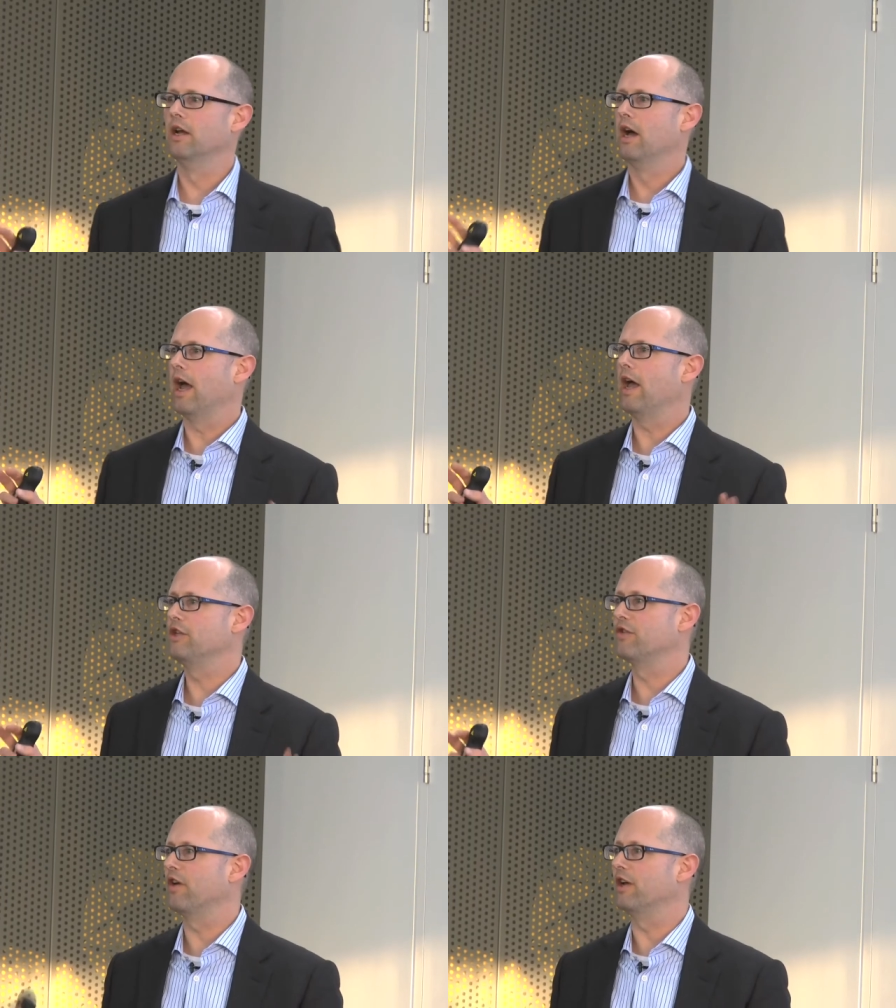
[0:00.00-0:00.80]
a, a
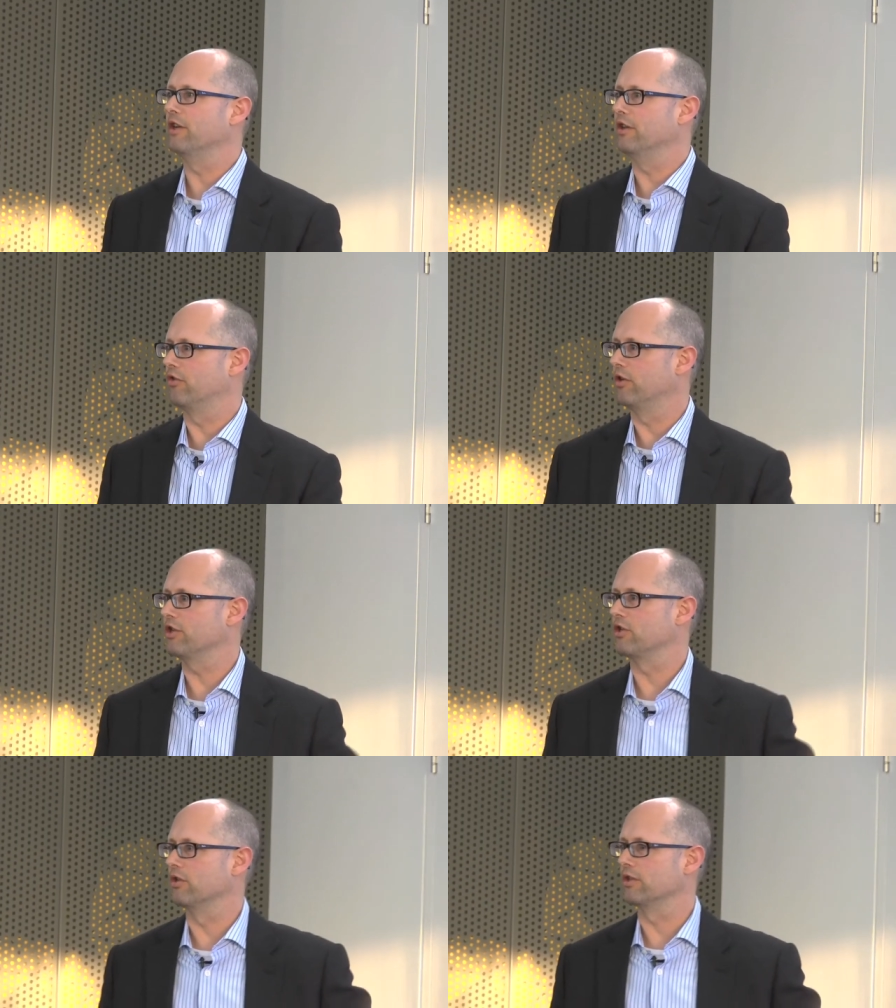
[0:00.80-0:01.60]
hedge fund in the
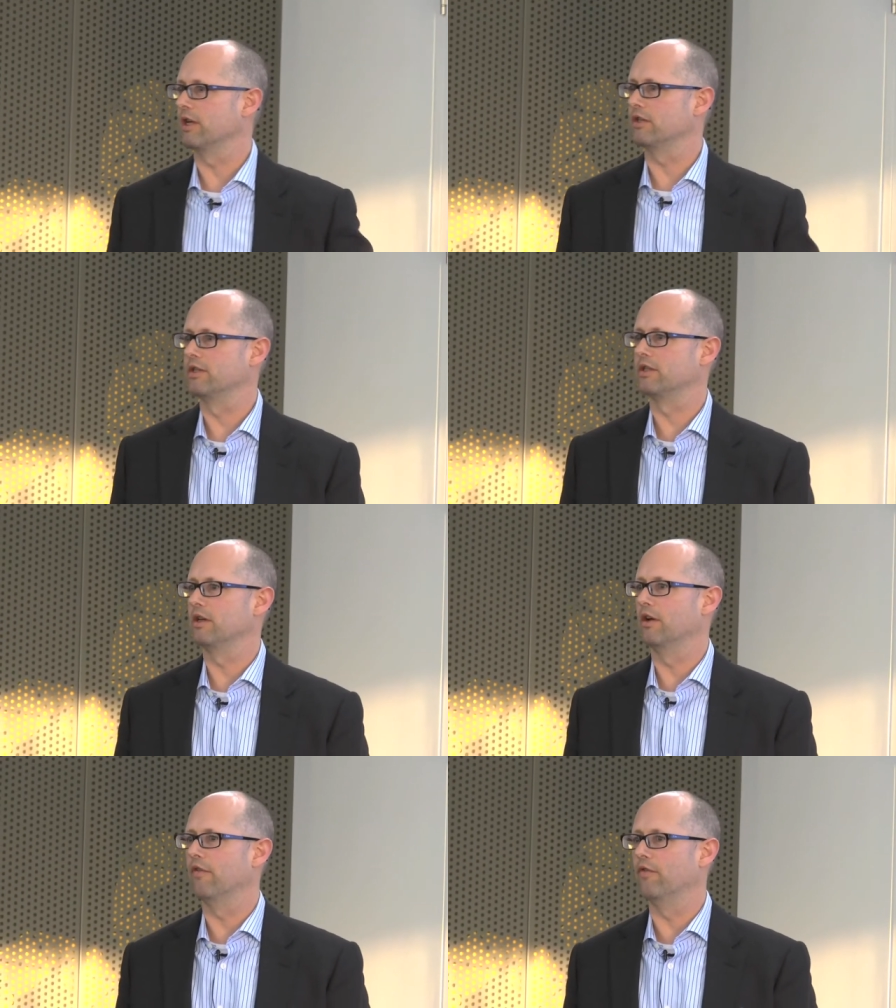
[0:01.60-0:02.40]
traditional
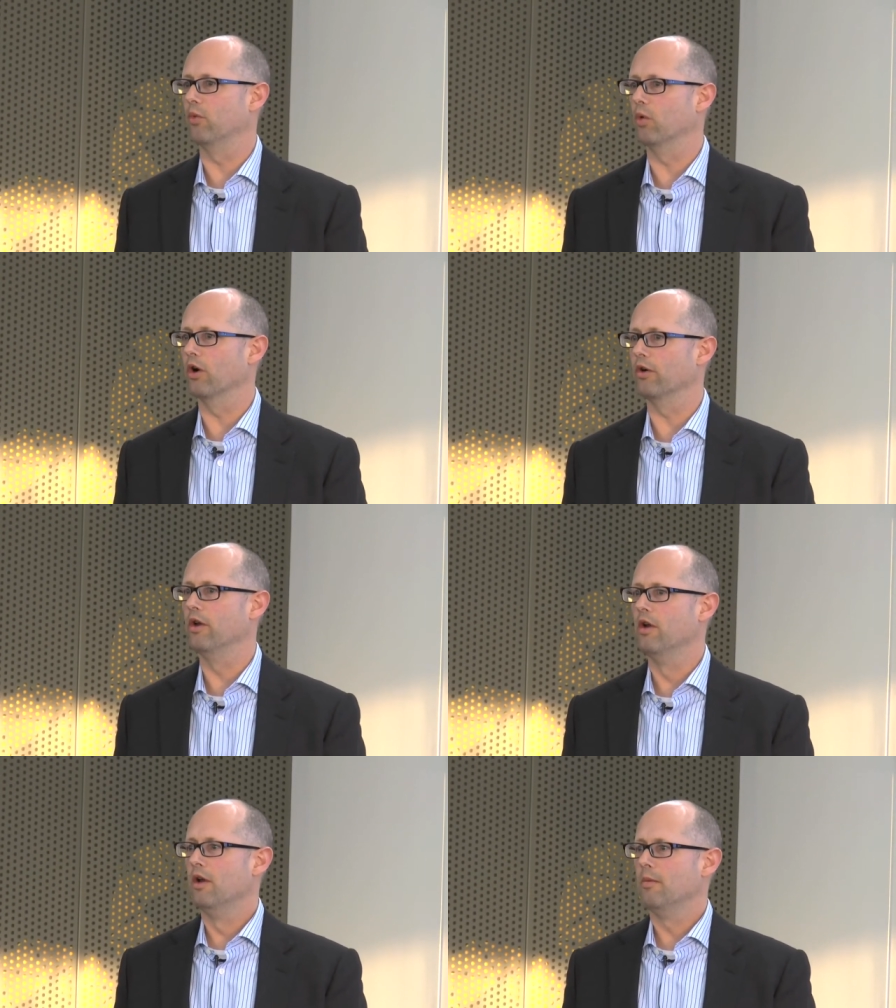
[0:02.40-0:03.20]
sense of the word.